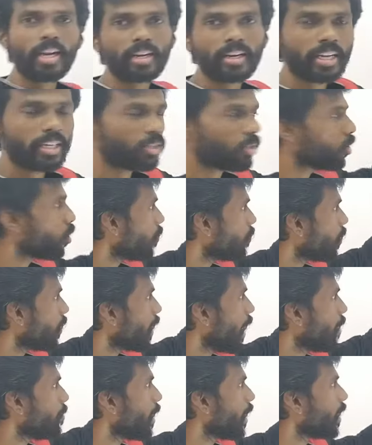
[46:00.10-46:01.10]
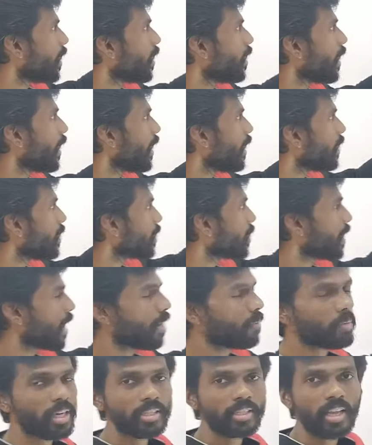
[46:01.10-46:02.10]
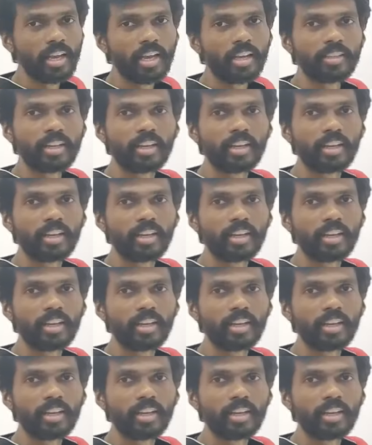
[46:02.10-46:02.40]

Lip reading: ratio of the time taken is same as the